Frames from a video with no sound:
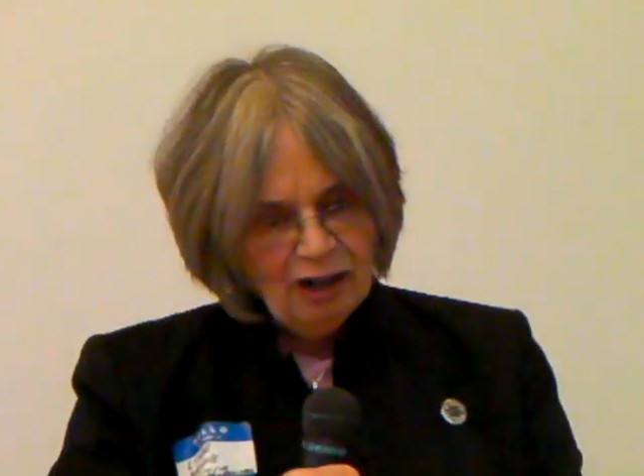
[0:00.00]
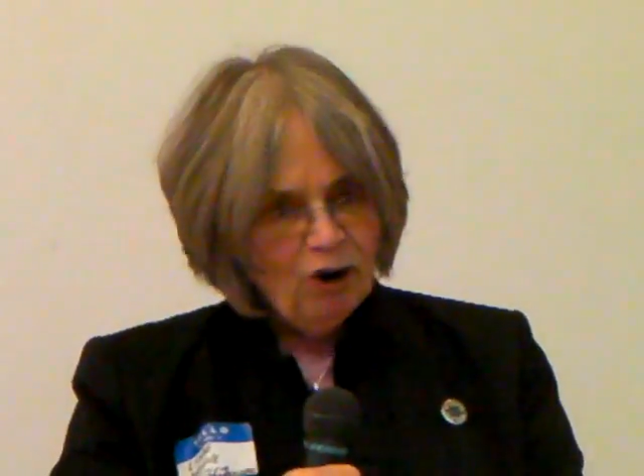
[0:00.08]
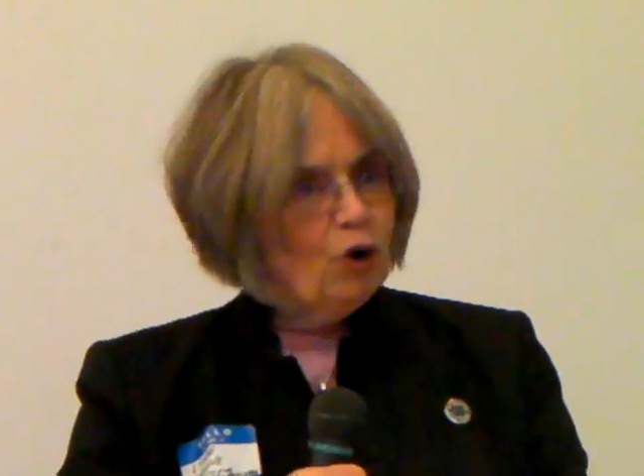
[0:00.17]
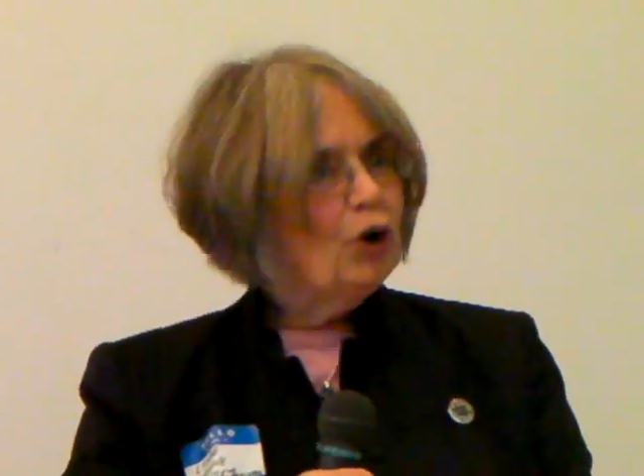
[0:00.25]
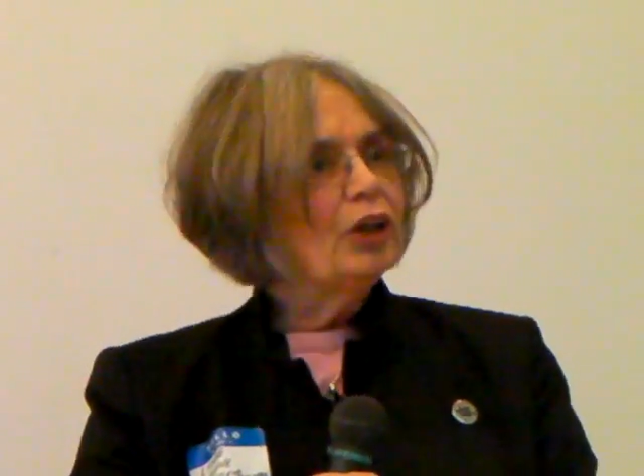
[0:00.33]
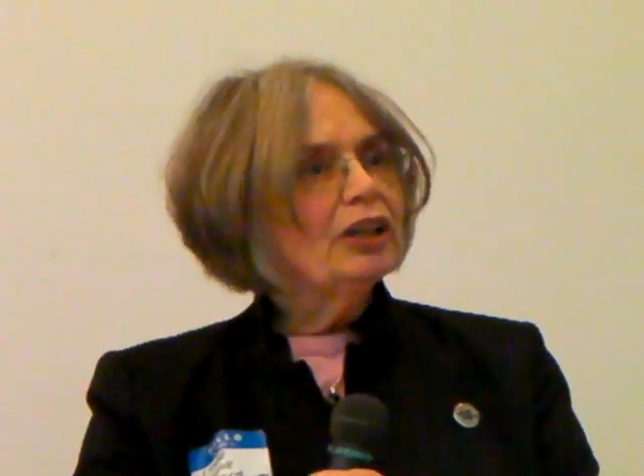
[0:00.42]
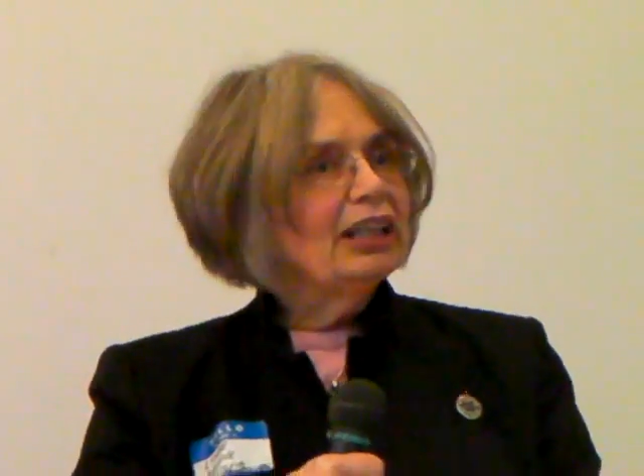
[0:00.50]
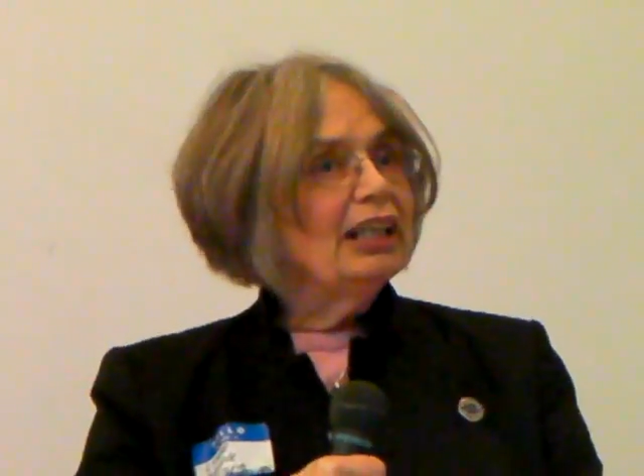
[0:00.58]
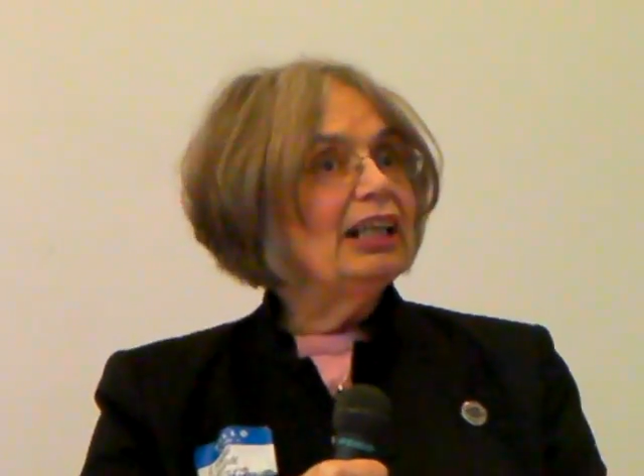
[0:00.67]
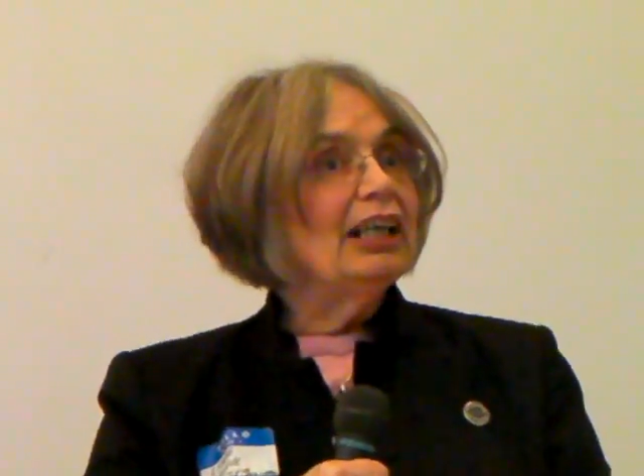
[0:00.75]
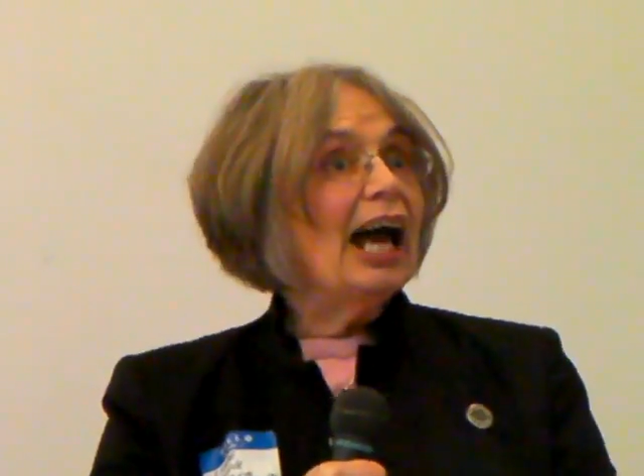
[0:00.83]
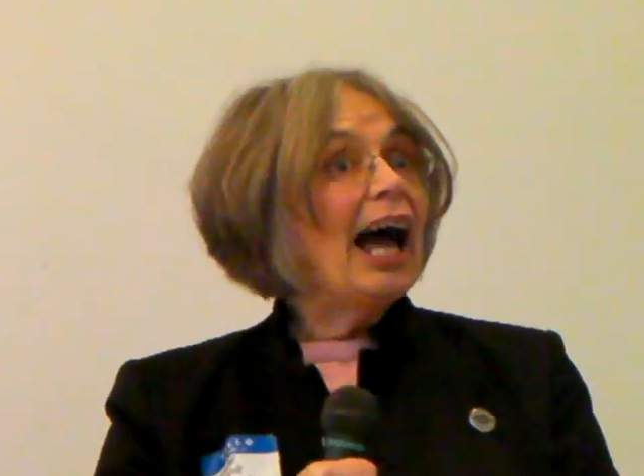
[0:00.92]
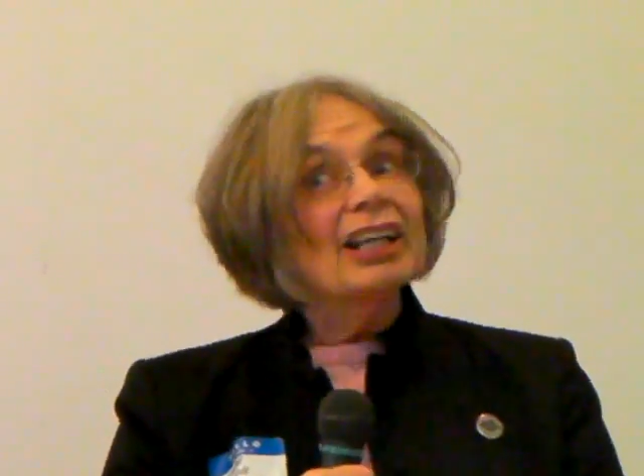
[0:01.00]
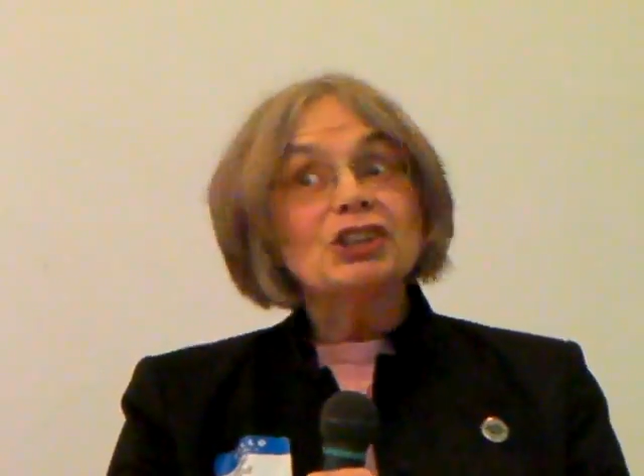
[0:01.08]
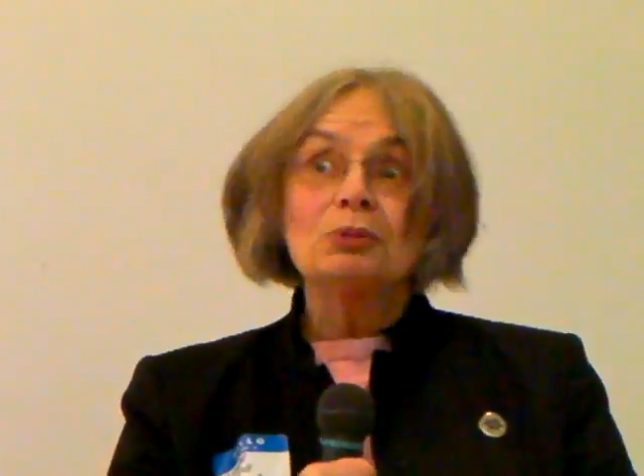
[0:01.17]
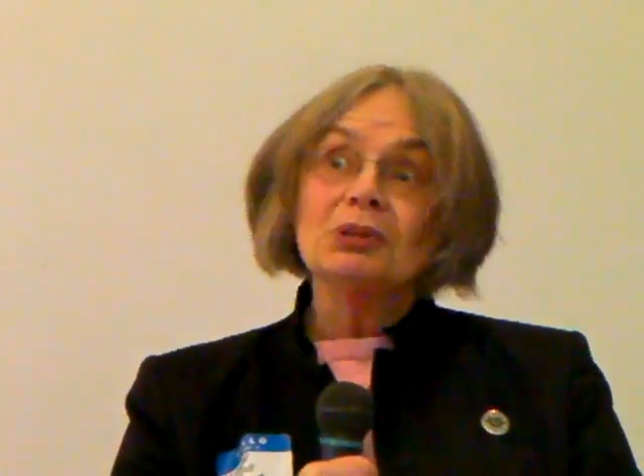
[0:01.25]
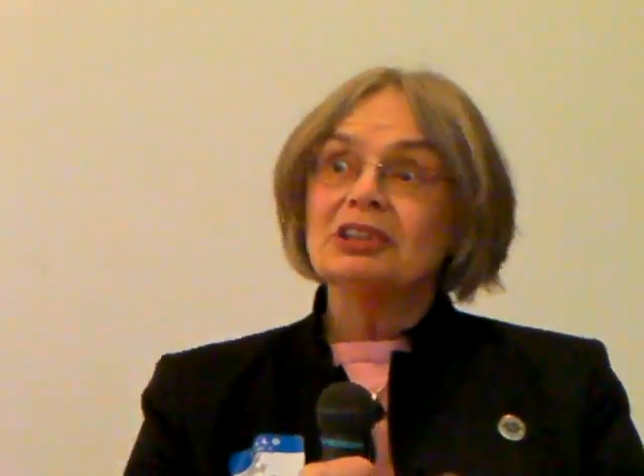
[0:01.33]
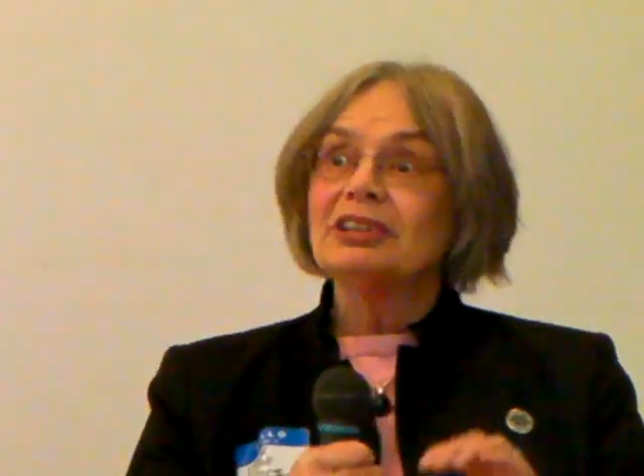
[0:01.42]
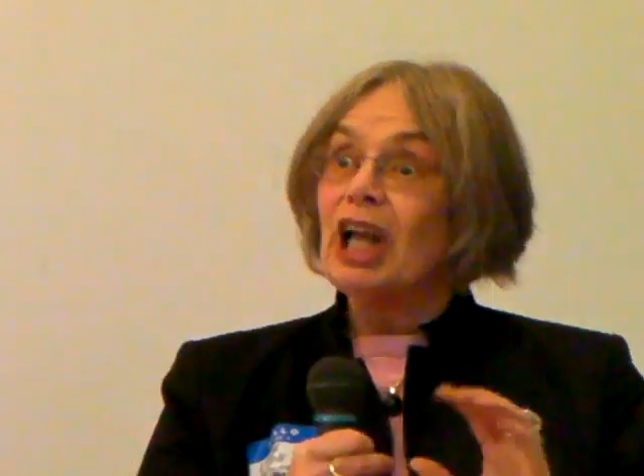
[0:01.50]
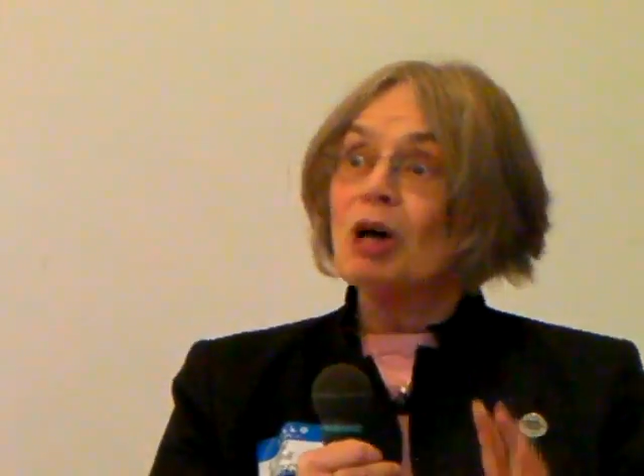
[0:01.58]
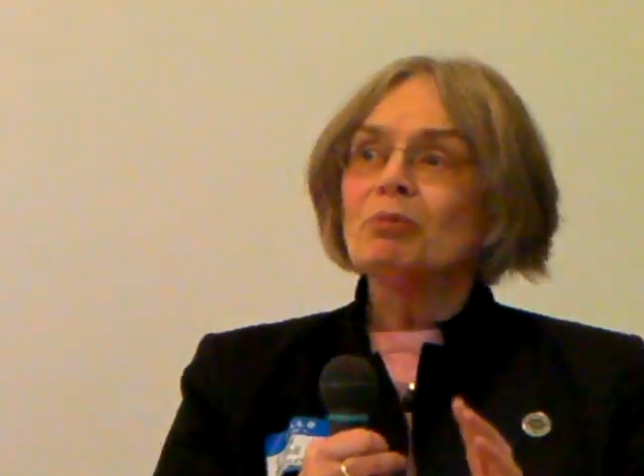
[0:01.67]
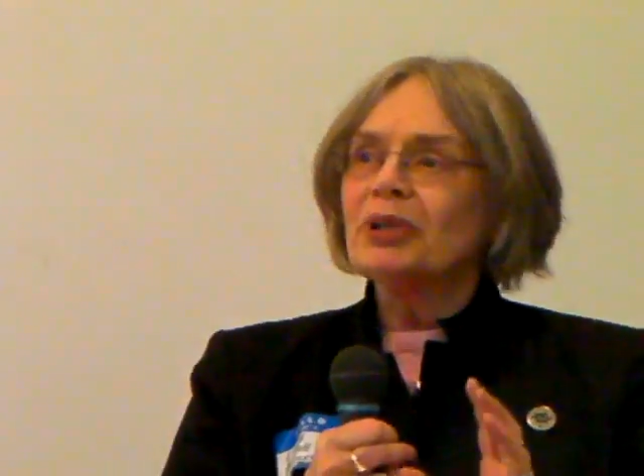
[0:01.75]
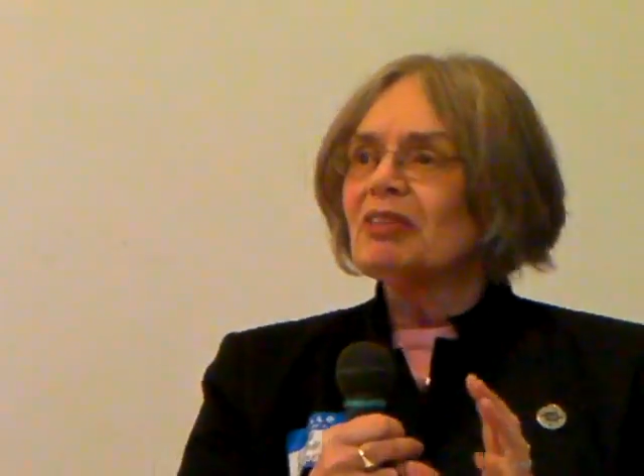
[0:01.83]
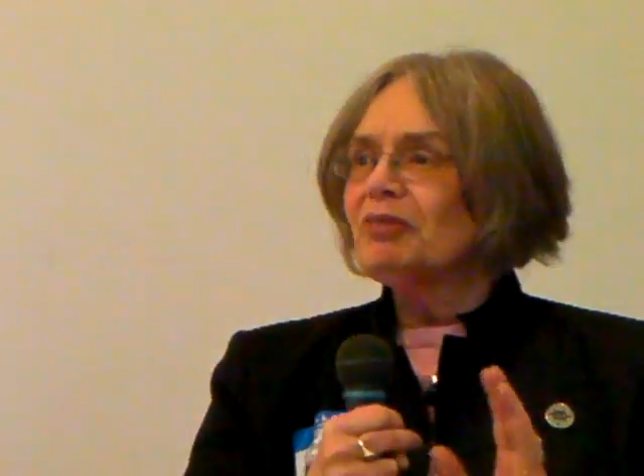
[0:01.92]
Or the actual
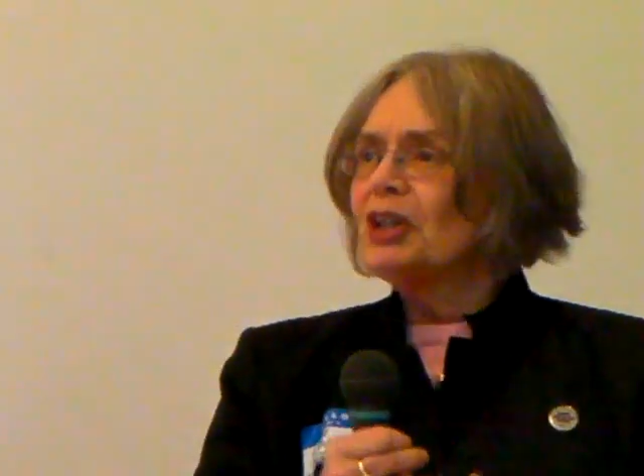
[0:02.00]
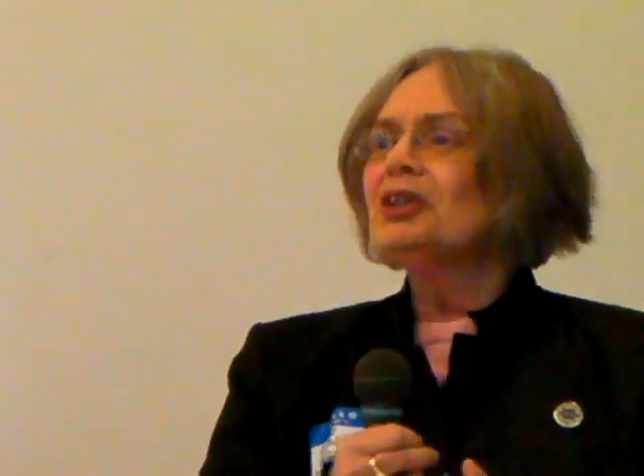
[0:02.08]
number of